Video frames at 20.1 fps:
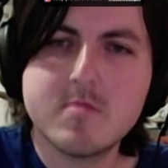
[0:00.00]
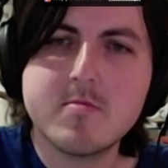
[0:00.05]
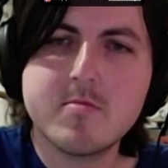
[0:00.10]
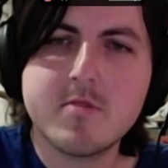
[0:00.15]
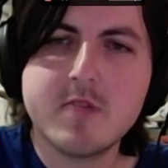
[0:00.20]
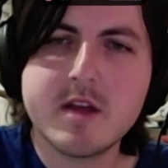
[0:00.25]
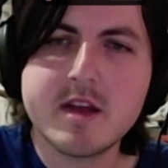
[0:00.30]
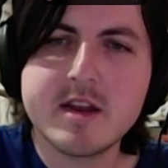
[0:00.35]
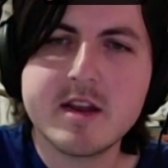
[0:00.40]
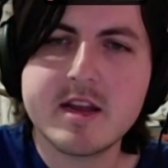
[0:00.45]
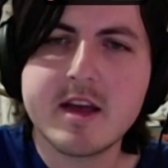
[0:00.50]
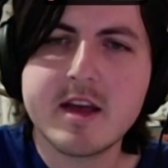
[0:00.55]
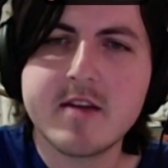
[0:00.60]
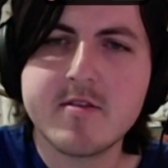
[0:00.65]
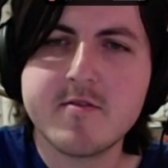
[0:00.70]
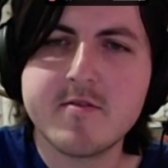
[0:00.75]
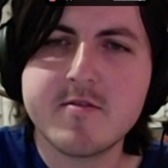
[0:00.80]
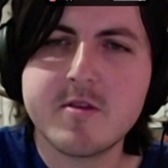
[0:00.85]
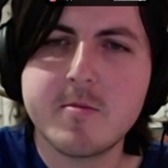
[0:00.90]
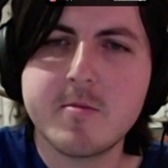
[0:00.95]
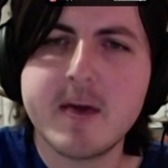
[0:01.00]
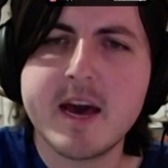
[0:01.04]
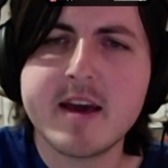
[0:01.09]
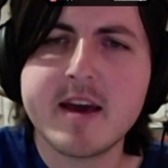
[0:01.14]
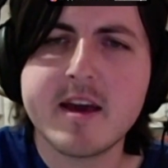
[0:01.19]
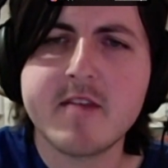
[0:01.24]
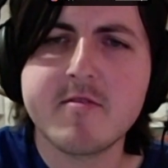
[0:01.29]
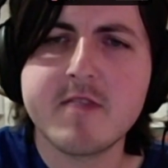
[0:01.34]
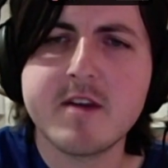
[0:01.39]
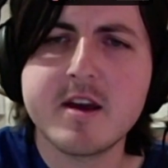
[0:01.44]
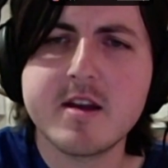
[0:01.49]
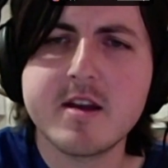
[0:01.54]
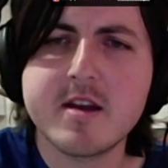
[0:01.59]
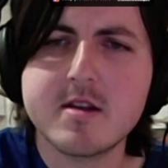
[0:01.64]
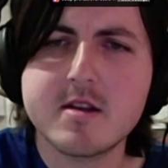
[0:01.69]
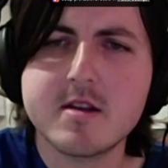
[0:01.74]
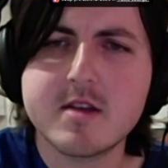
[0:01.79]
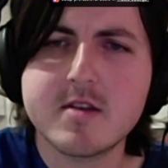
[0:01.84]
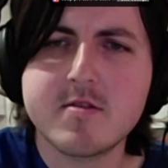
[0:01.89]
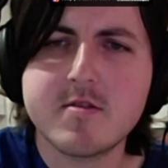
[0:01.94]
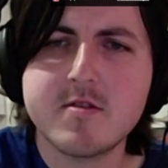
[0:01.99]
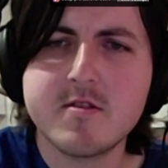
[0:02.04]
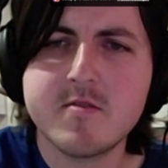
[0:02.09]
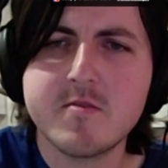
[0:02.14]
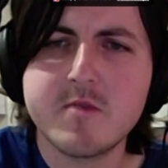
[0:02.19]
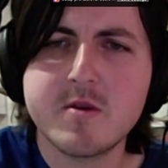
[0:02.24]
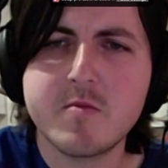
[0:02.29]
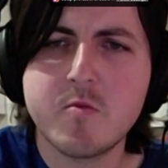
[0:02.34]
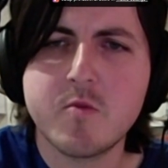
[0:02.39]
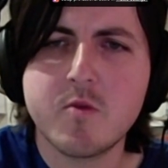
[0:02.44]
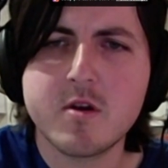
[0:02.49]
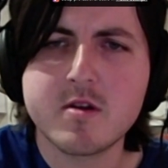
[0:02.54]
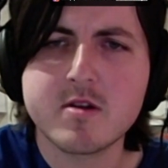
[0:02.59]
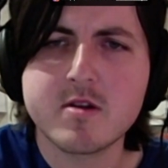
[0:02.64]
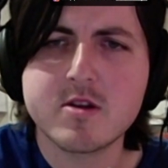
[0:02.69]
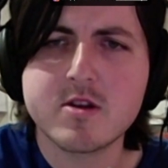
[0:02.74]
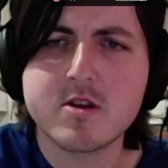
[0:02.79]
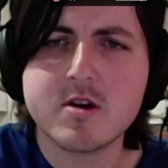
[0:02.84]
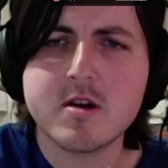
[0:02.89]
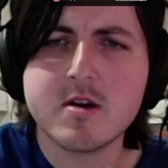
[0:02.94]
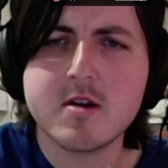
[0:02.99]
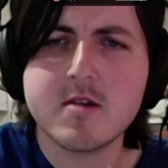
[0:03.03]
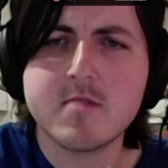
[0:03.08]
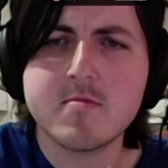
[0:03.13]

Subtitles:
playing together for the backing, right? It couldn't have been one guitar.